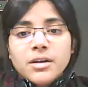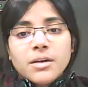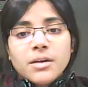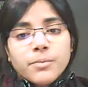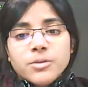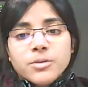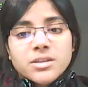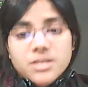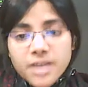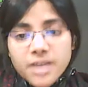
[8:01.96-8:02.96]
composite
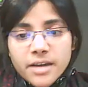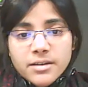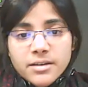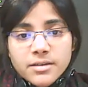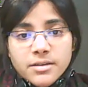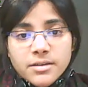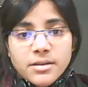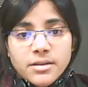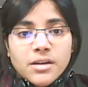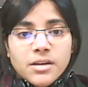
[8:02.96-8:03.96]
design.
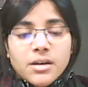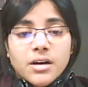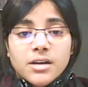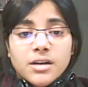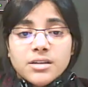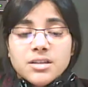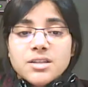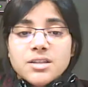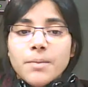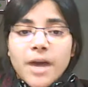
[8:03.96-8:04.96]
Uh, this is
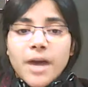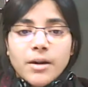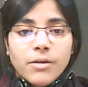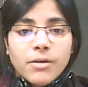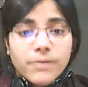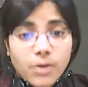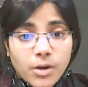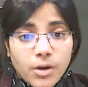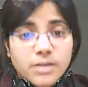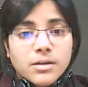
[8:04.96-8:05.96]
the part of
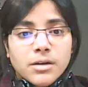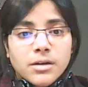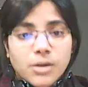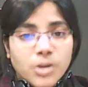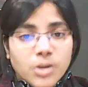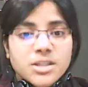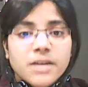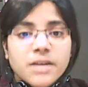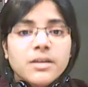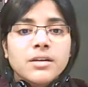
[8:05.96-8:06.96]
non uh, non
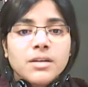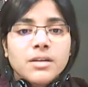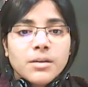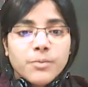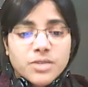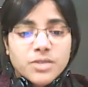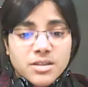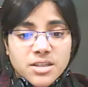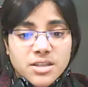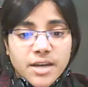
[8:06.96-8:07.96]
central composite
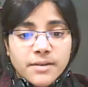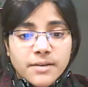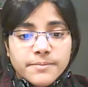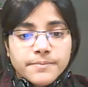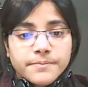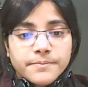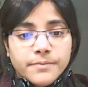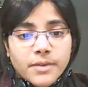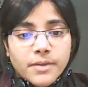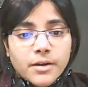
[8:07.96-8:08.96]
design
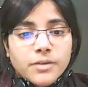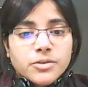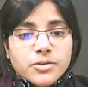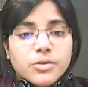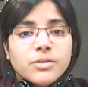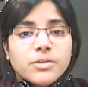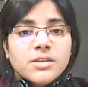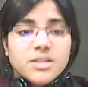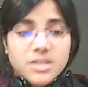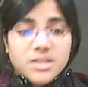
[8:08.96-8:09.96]
so
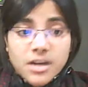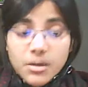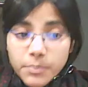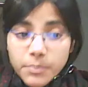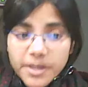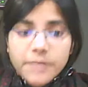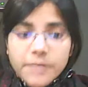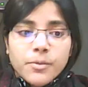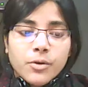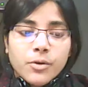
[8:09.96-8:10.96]
this is the complete
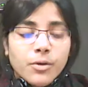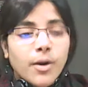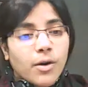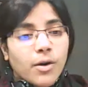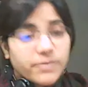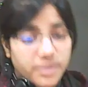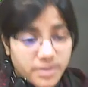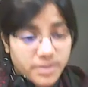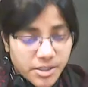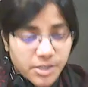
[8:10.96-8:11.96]
protocol of this
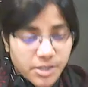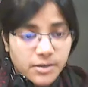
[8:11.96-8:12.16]
session